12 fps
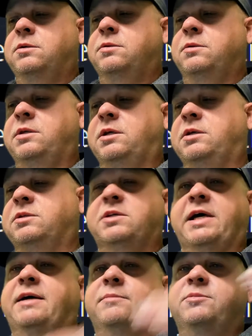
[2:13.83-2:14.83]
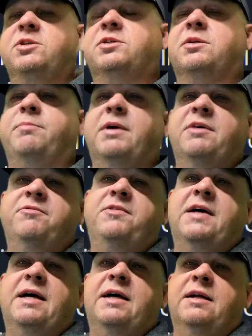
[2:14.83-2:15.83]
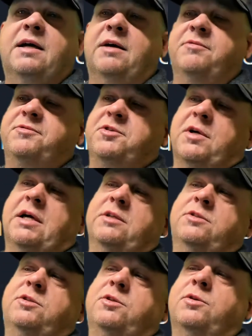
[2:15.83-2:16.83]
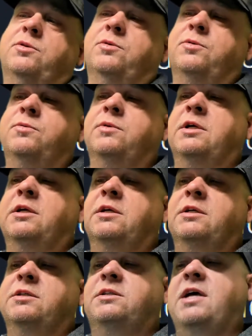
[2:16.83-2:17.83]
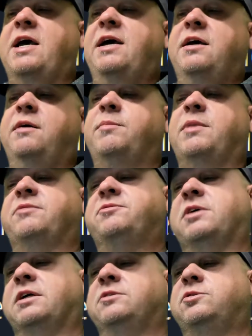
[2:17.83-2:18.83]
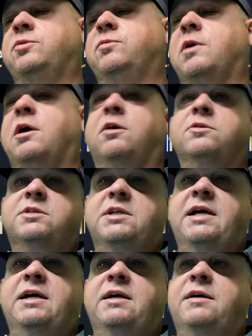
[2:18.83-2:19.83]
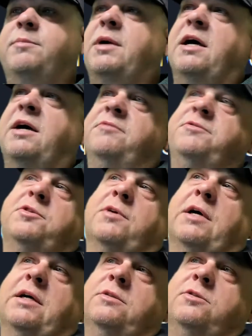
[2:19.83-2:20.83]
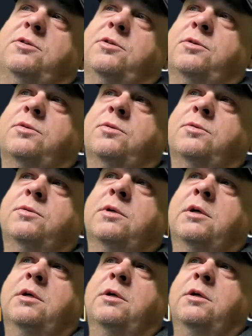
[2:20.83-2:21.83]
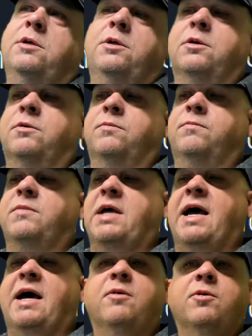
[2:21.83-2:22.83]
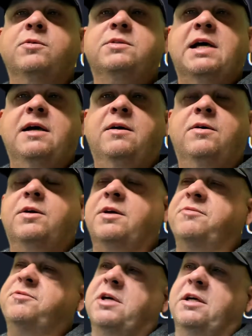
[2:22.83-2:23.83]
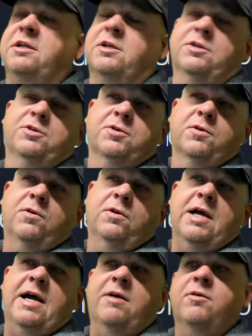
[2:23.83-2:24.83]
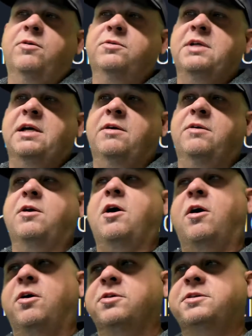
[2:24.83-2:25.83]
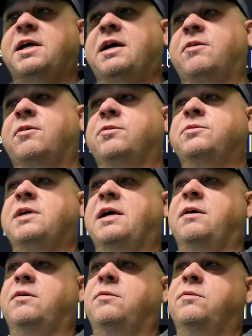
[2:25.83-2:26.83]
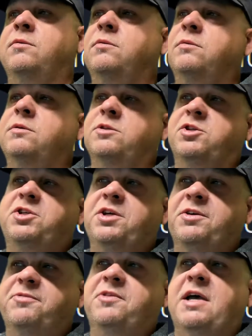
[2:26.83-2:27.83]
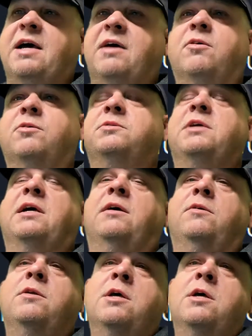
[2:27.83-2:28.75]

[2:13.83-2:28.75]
the tab just above that. I've tried to tab. I've tried to alt tab. I've tried to, arrow down. I've tried control arrow down, alt arrow down, shift arrow down